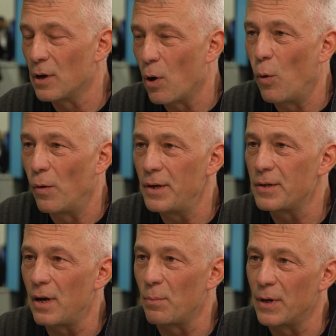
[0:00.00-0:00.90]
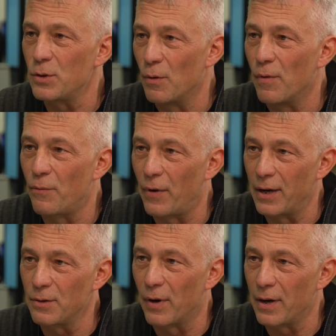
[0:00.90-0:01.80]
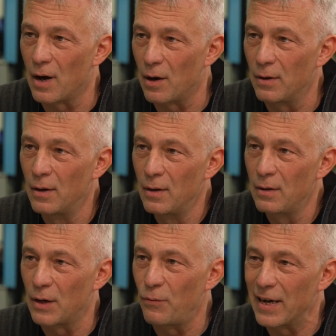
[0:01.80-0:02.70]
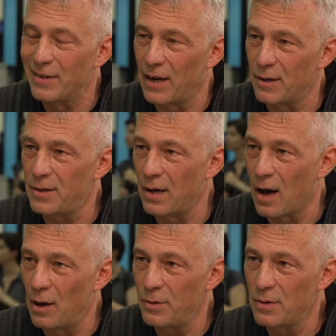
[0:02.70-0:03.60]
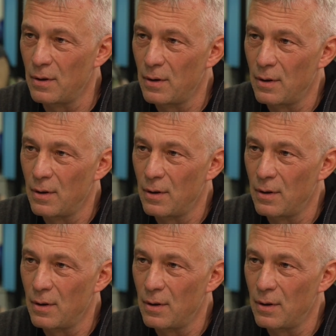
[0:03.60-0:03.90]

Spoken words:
All these elements you will find right now that we are testing out,